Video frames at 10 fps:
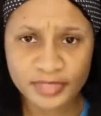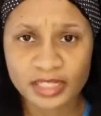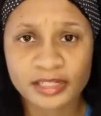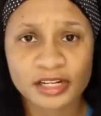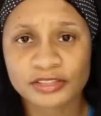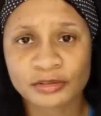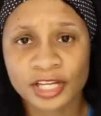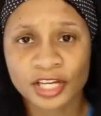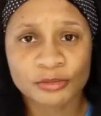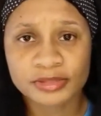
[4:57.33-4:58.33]
It also
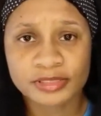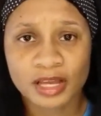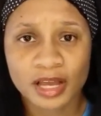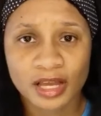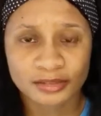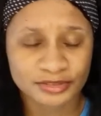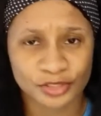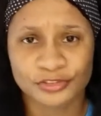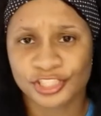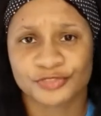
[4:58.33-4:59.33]
helps
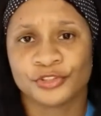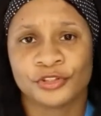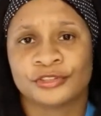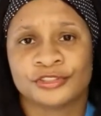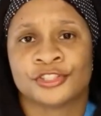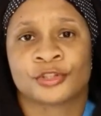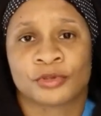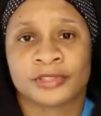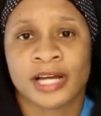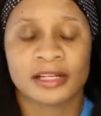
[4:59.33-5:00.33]
just for your general
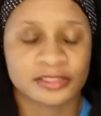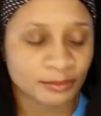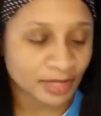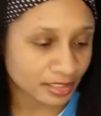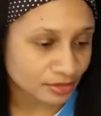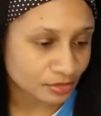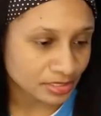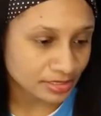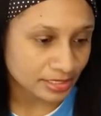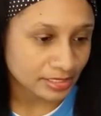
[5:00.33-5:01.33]
knowledge about those
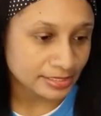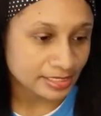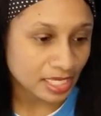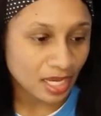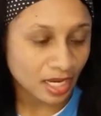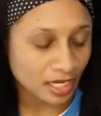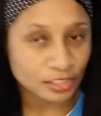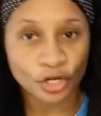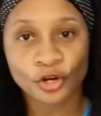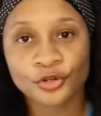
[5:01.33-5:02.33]
things,
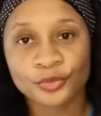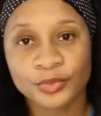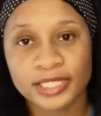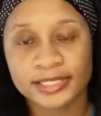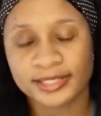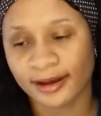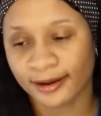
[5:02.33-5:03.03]
along with